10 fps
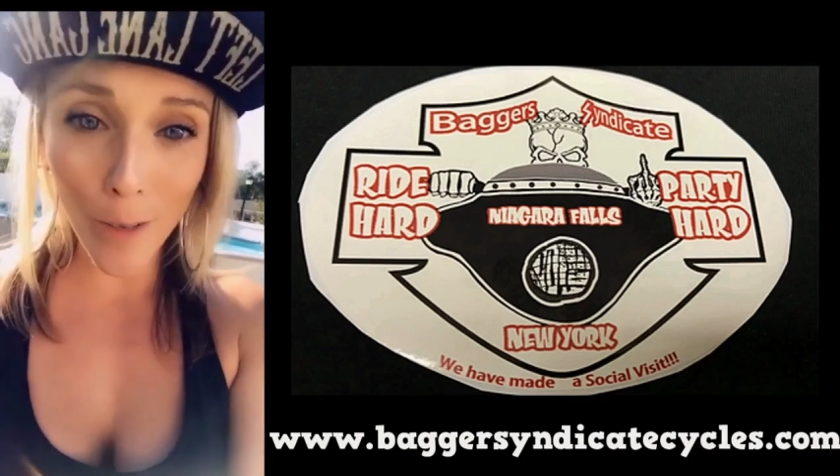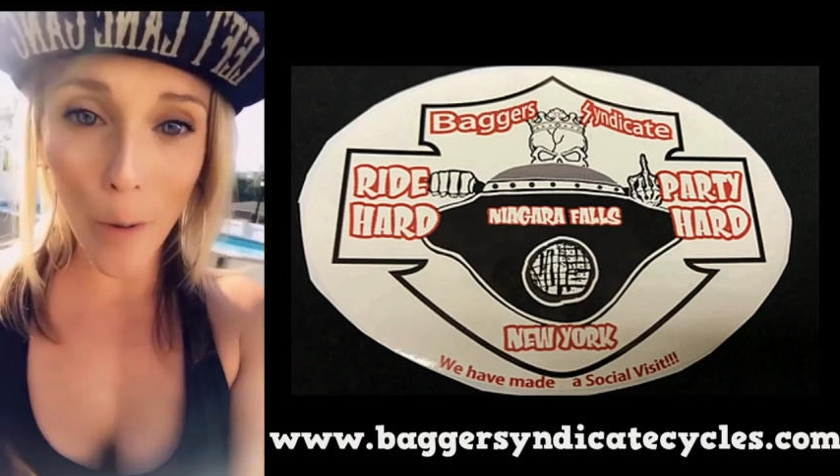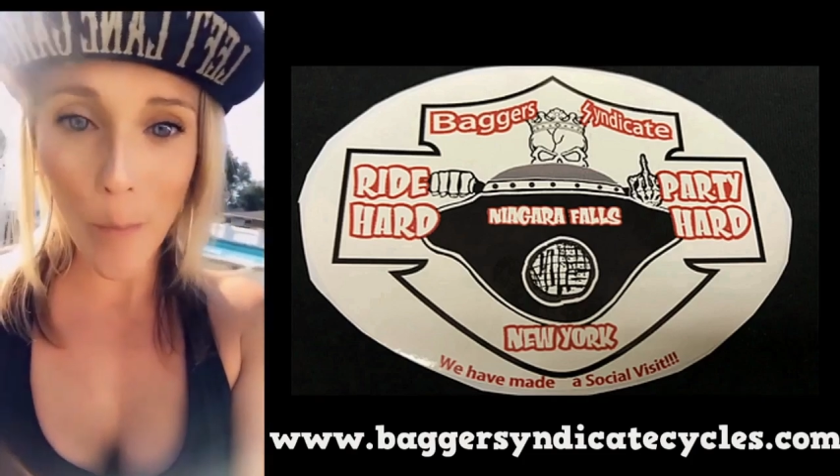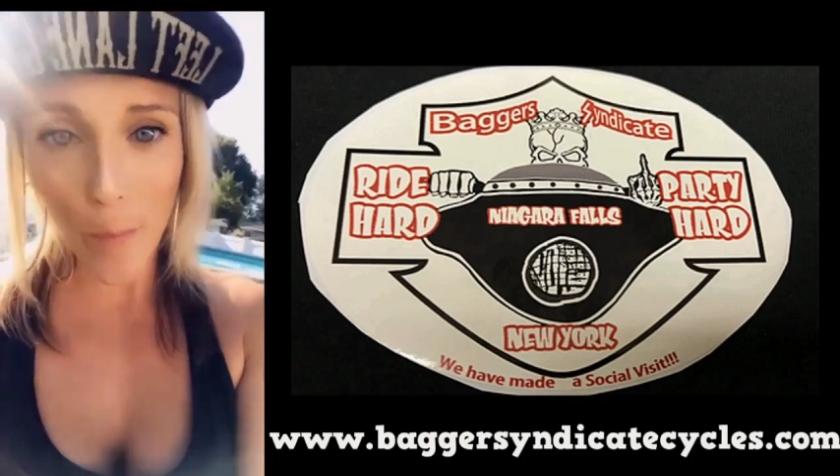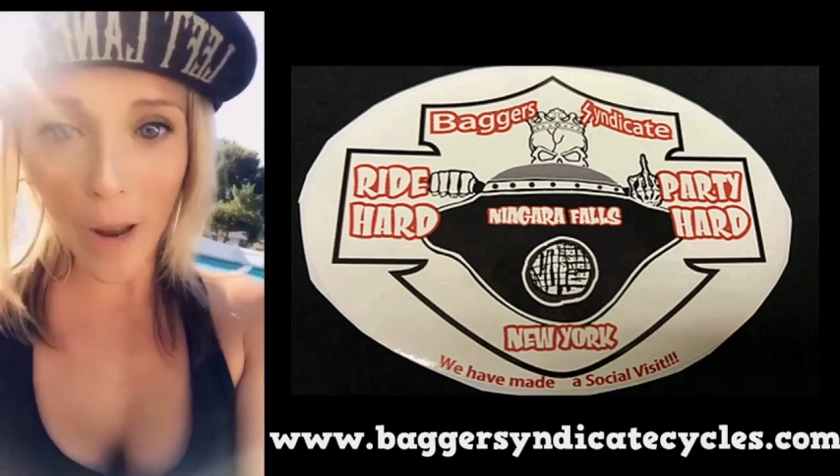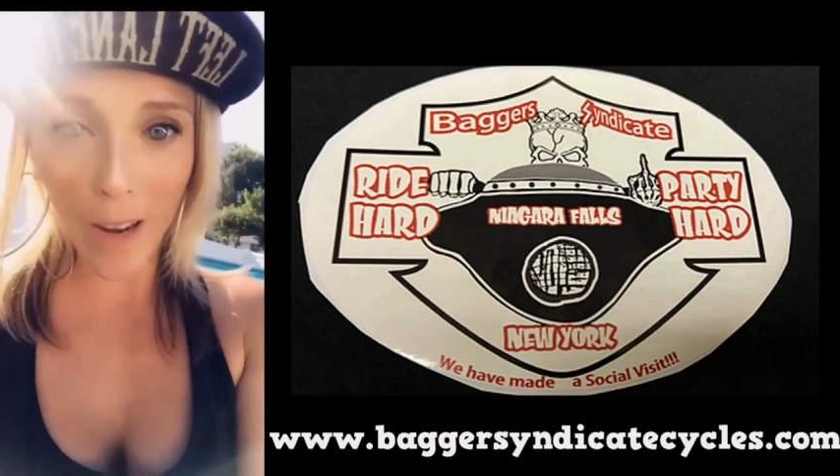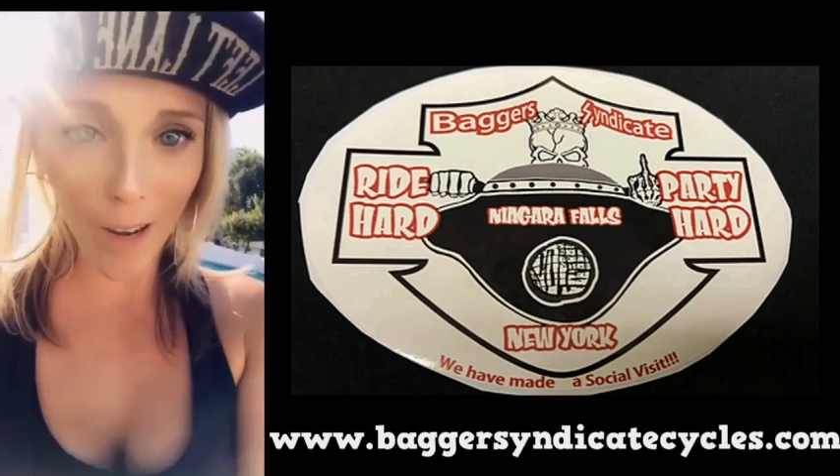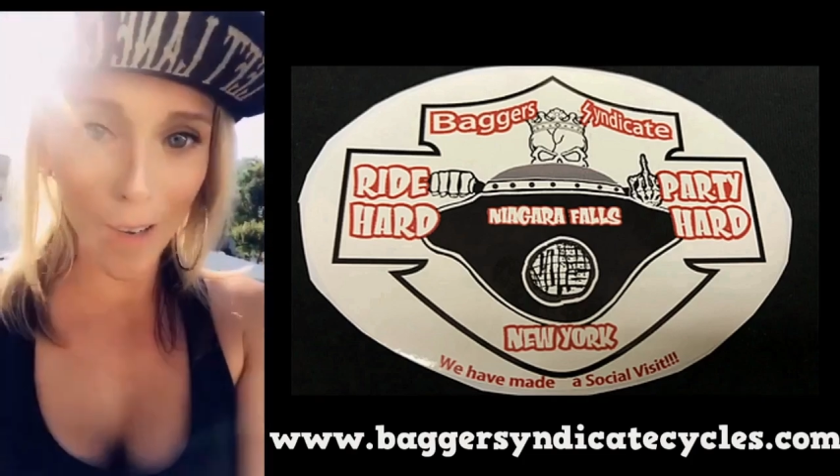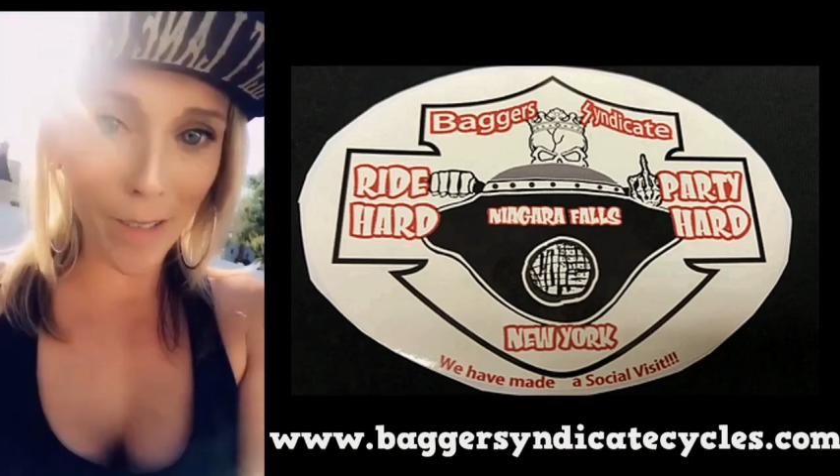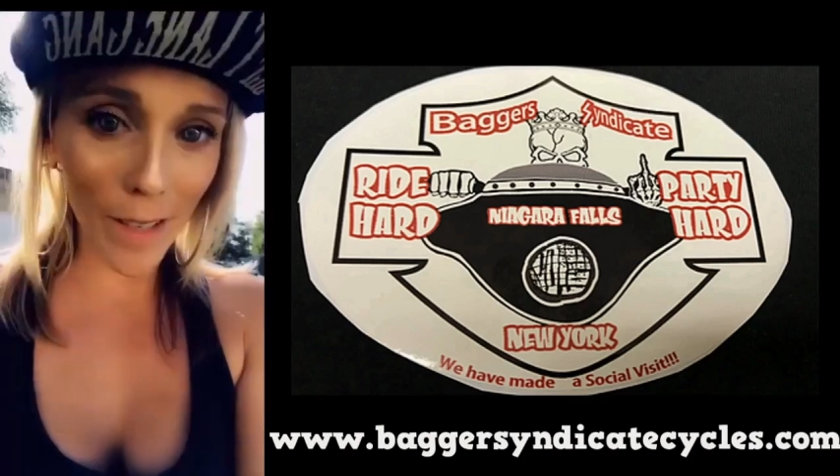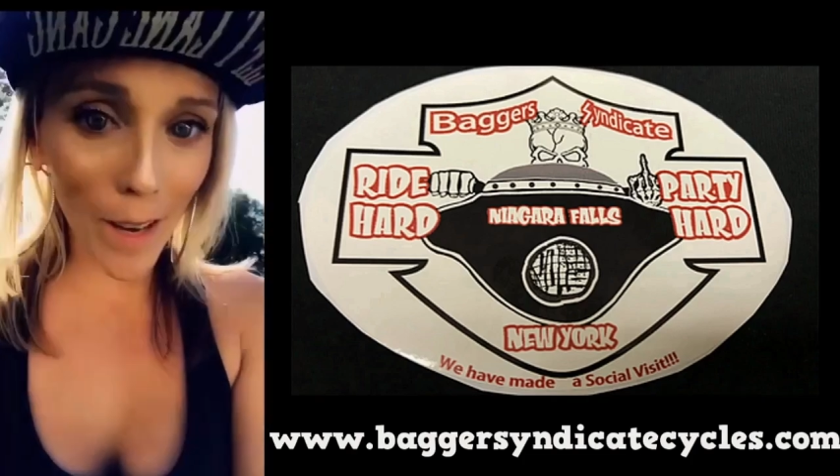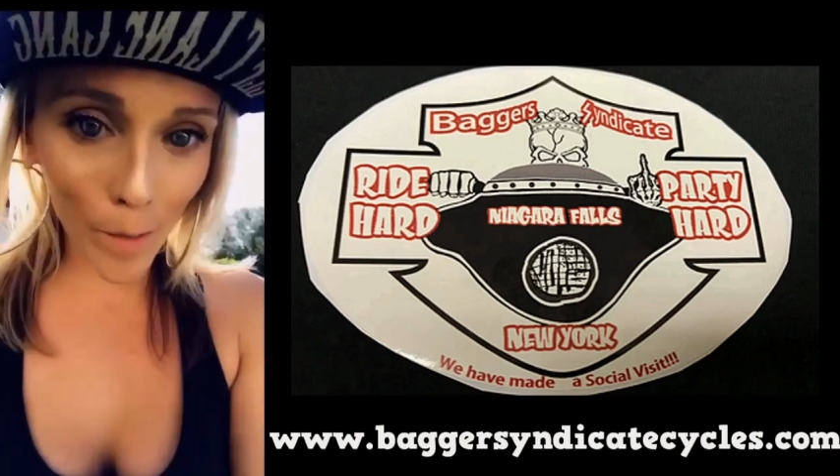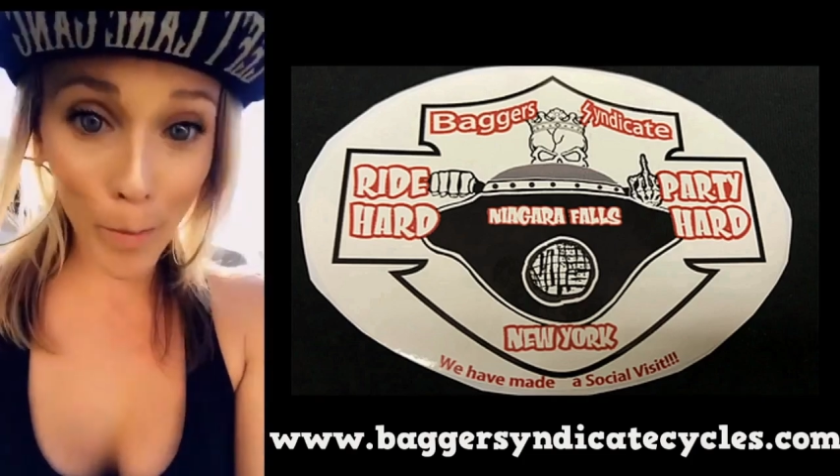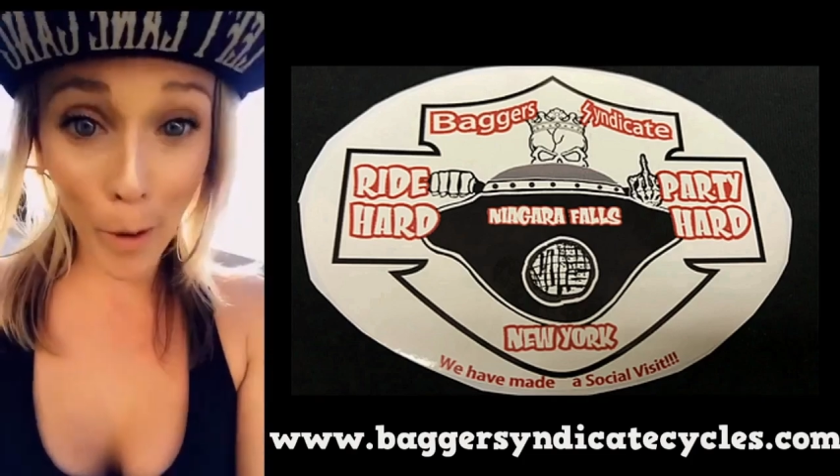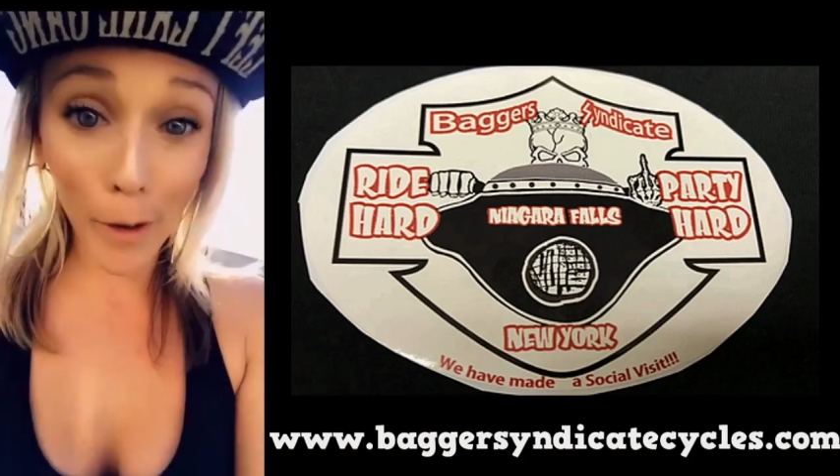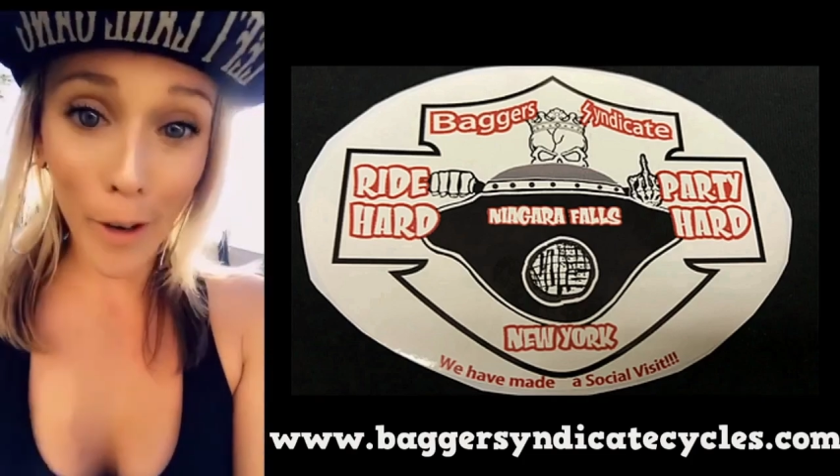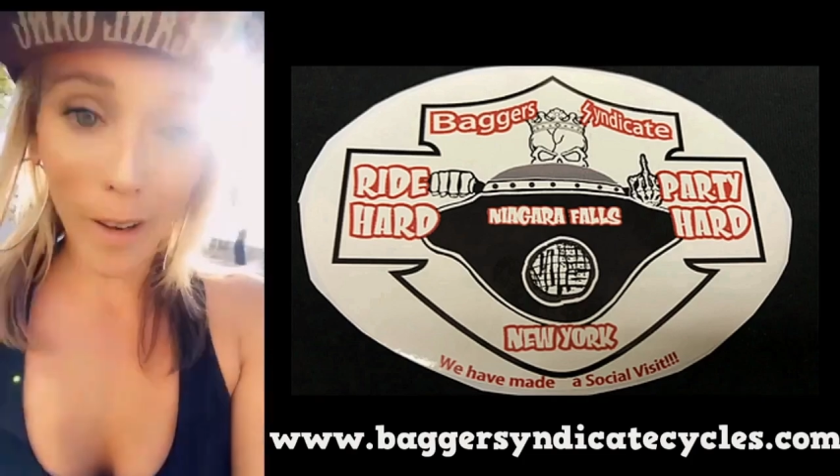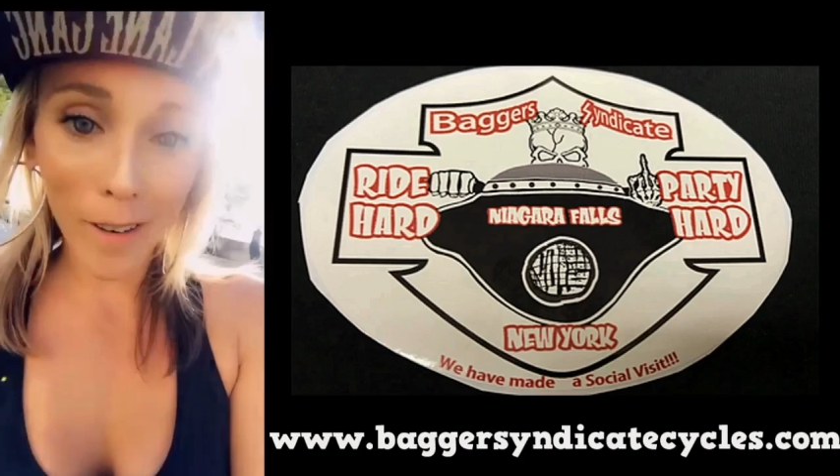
bikers, and brotherhood.